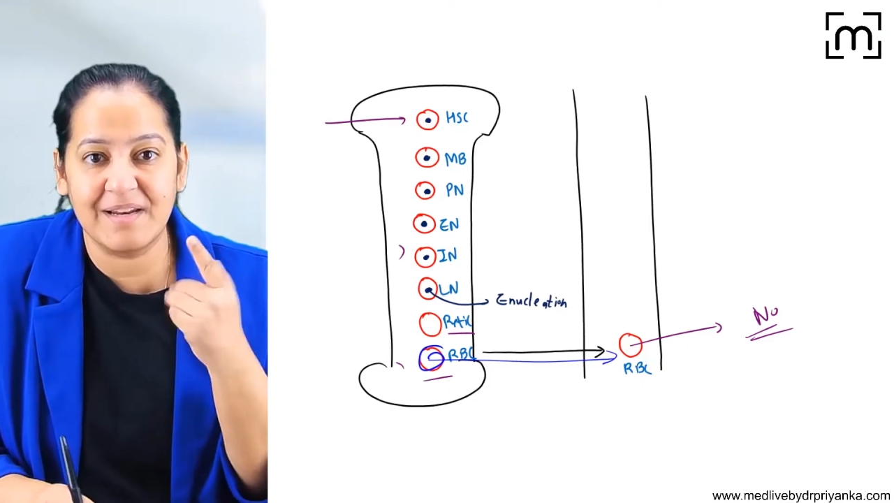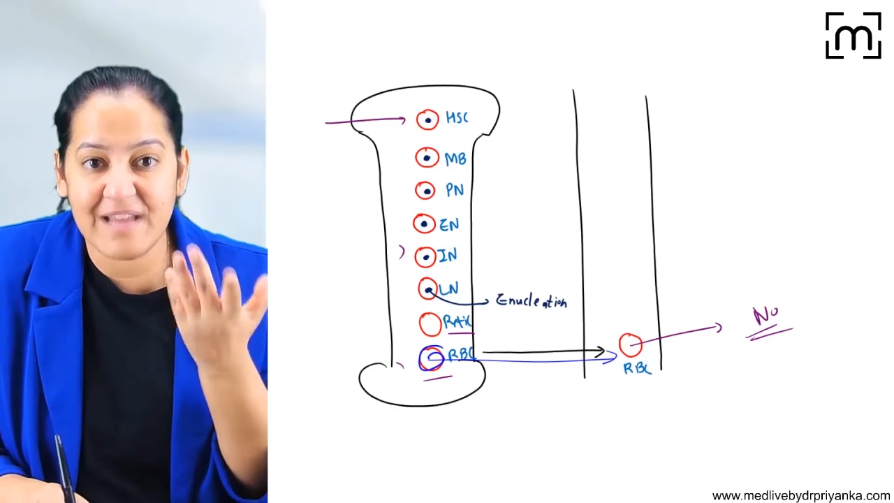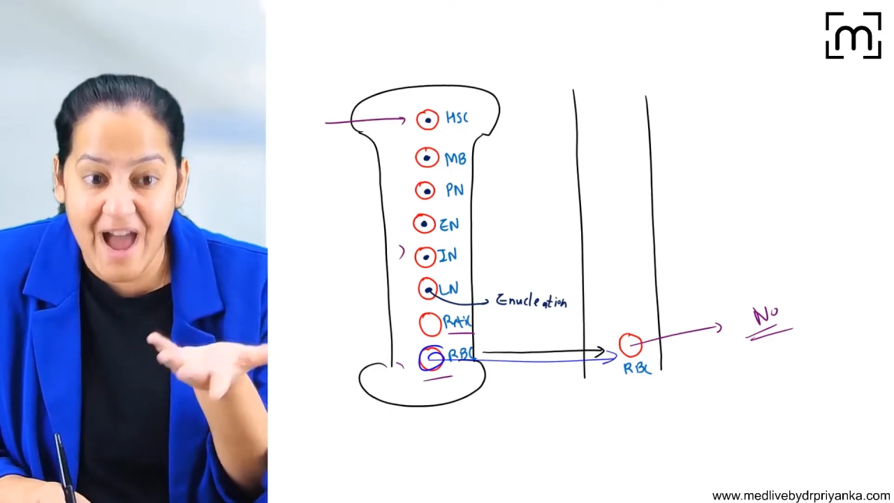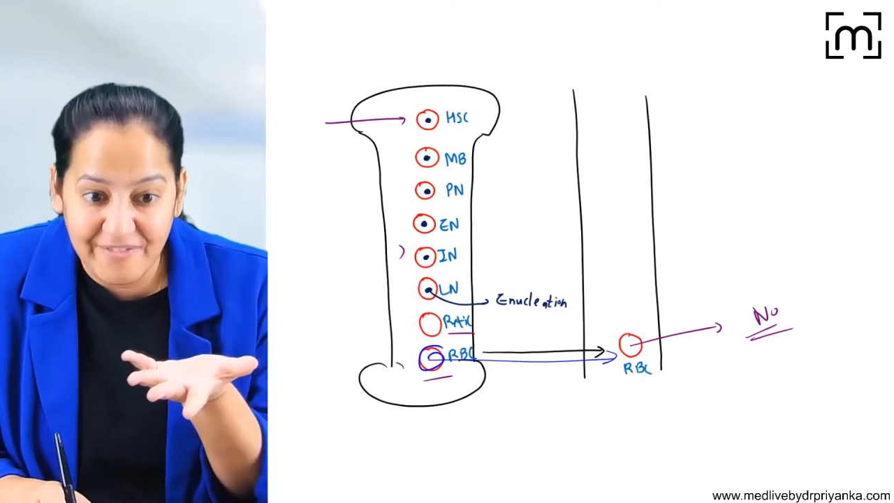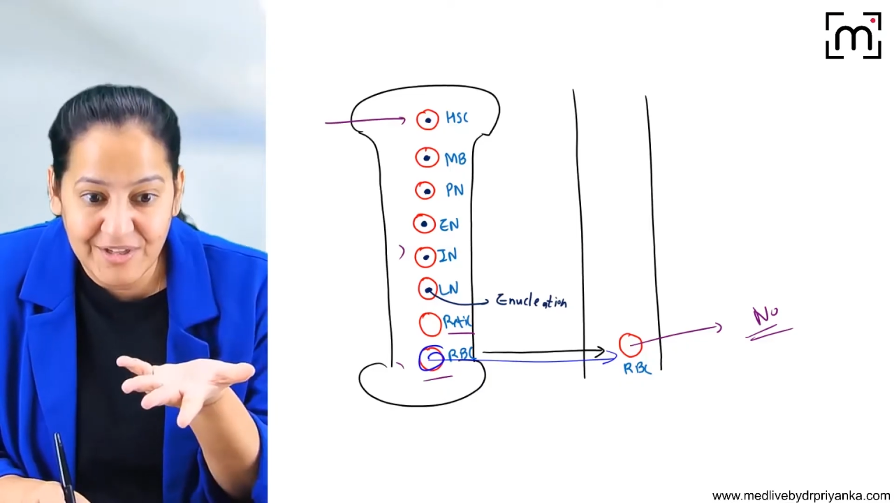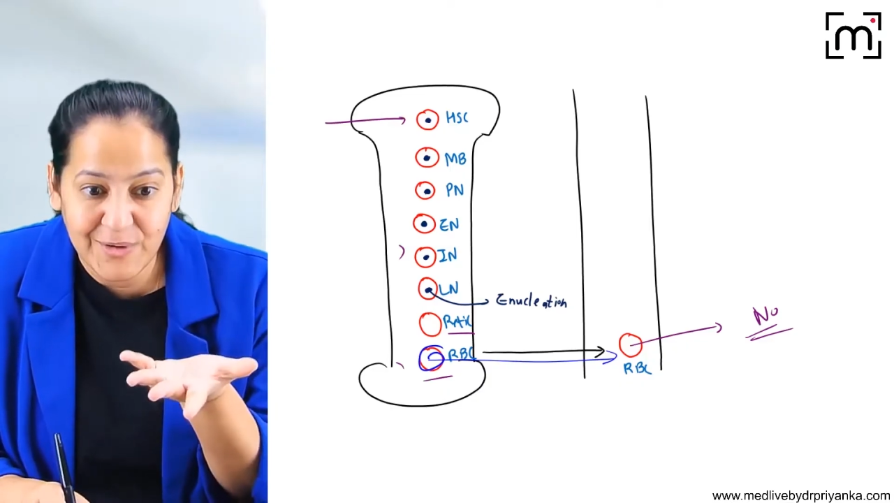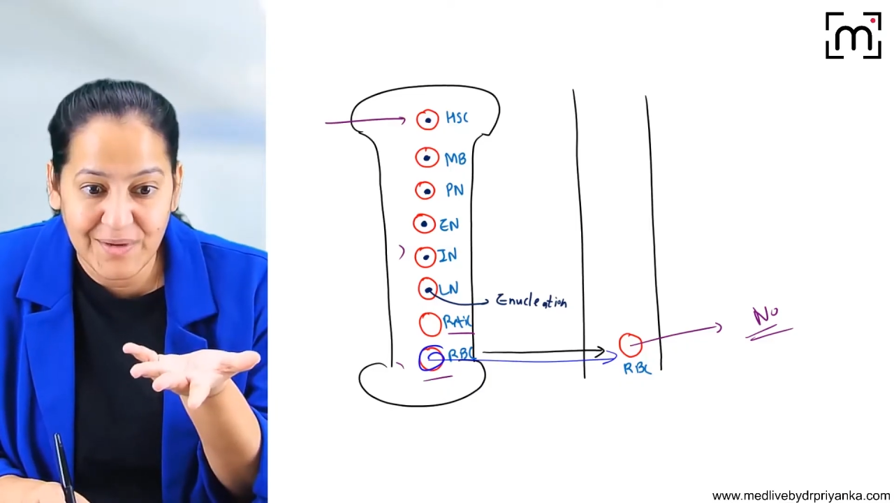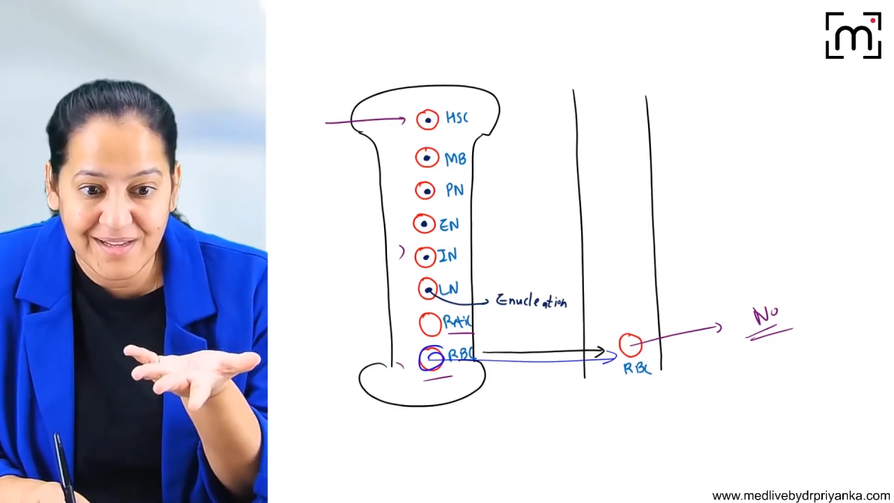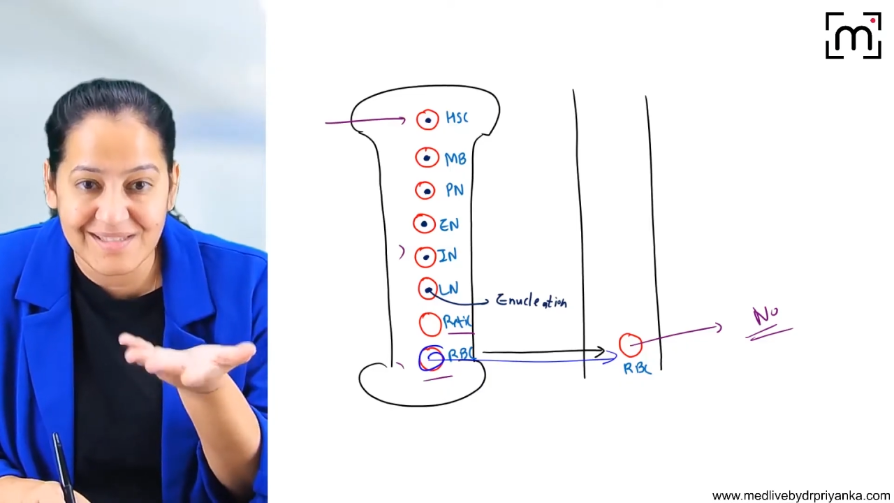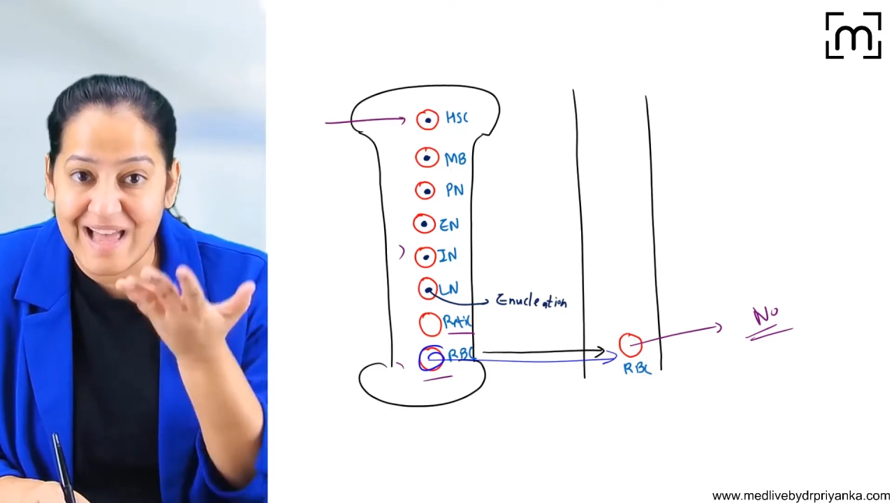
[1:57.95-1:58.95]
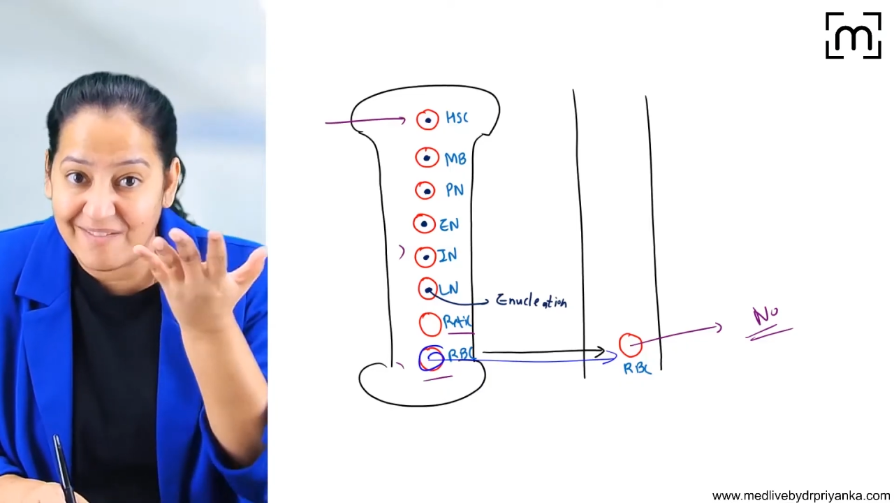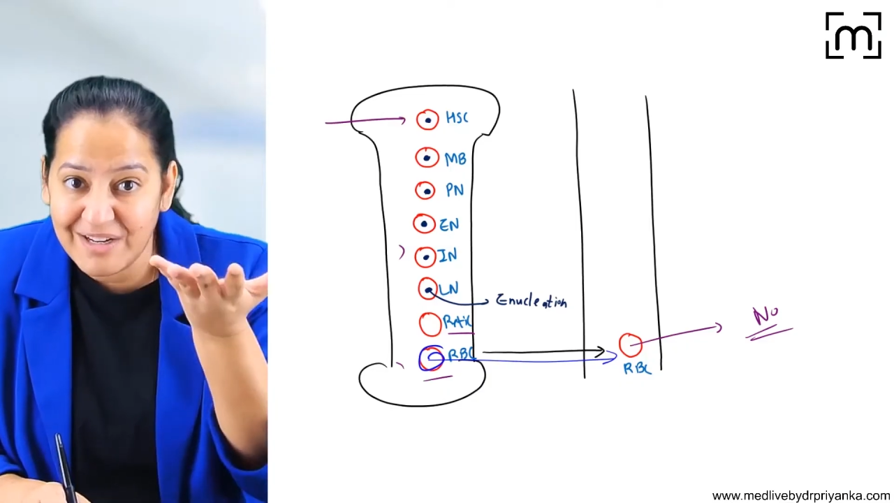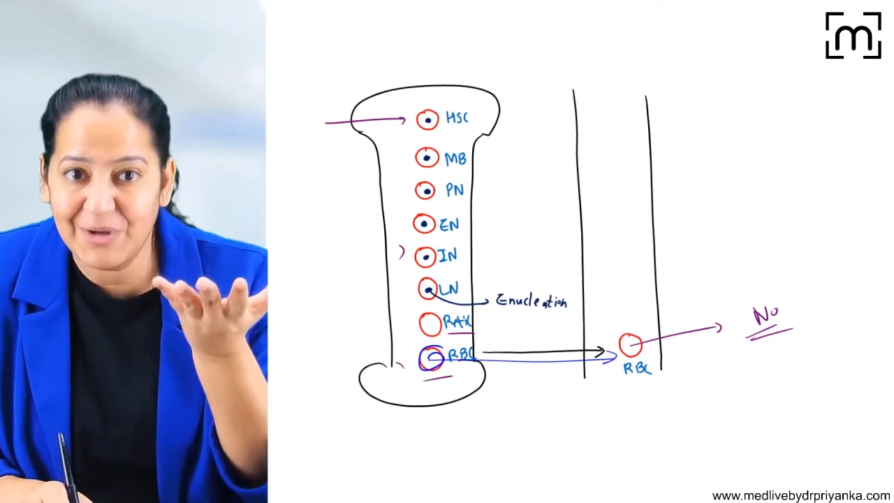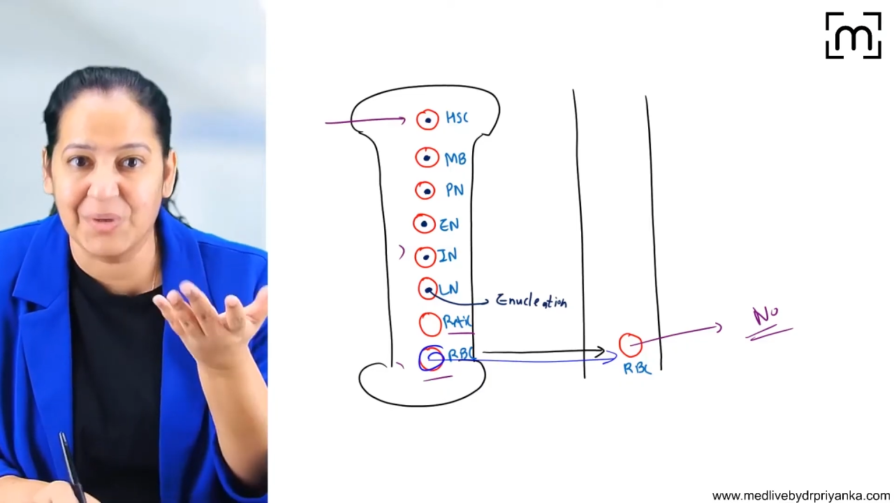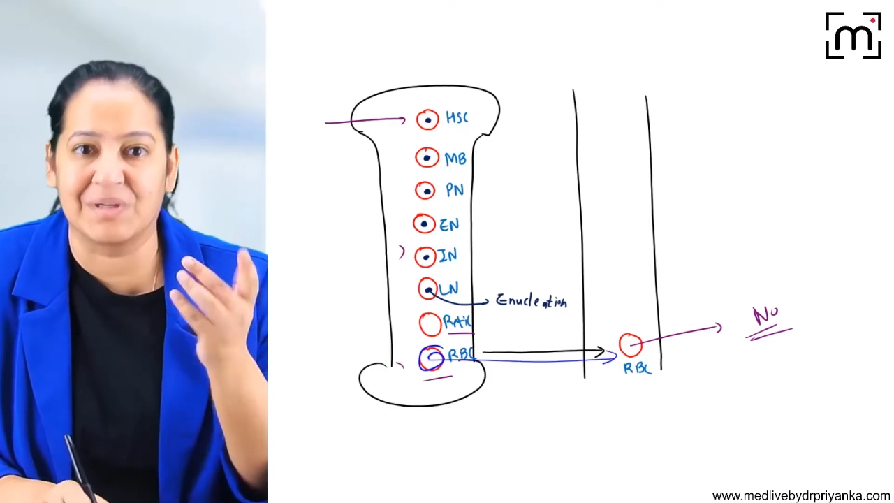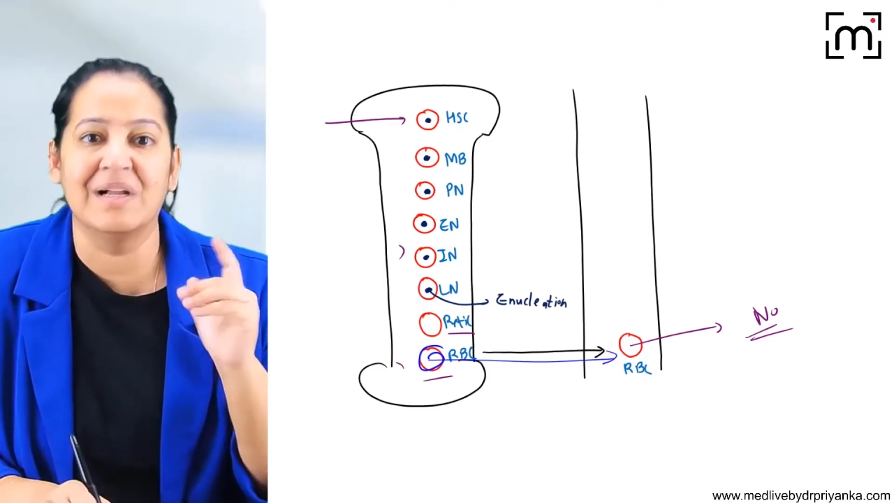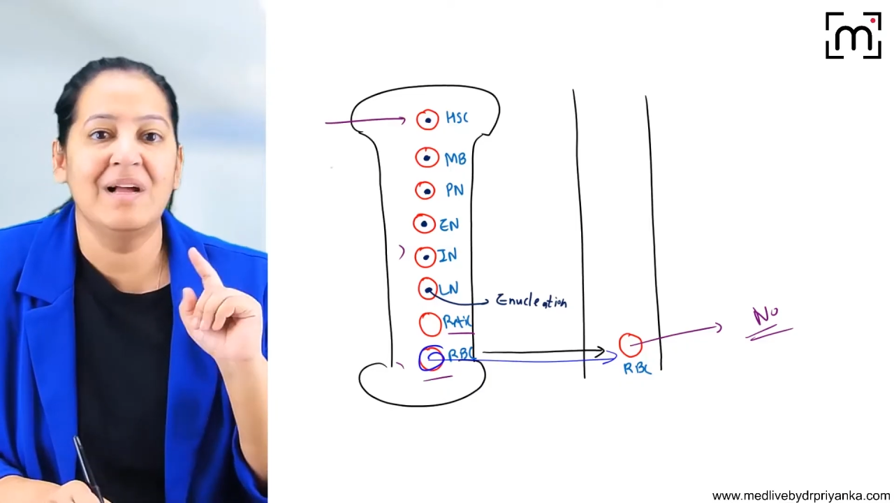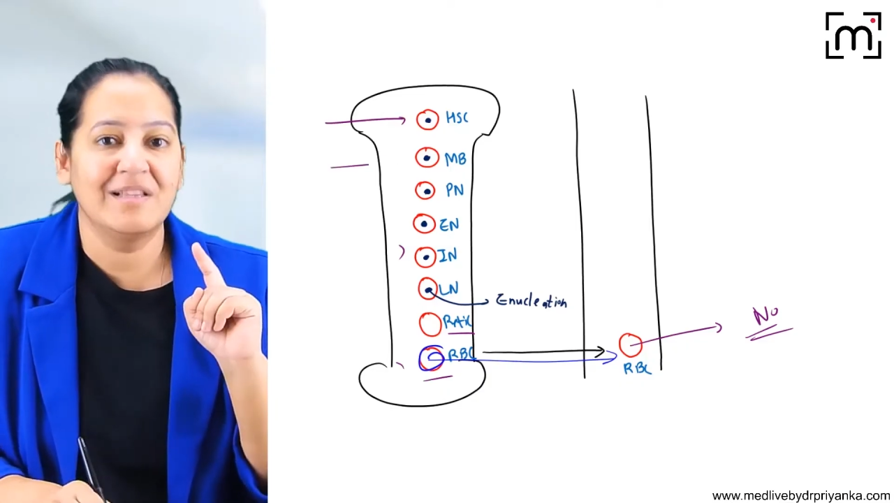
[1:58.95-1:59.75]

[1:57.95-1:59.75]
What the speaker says: It have the nucleus. Have a look.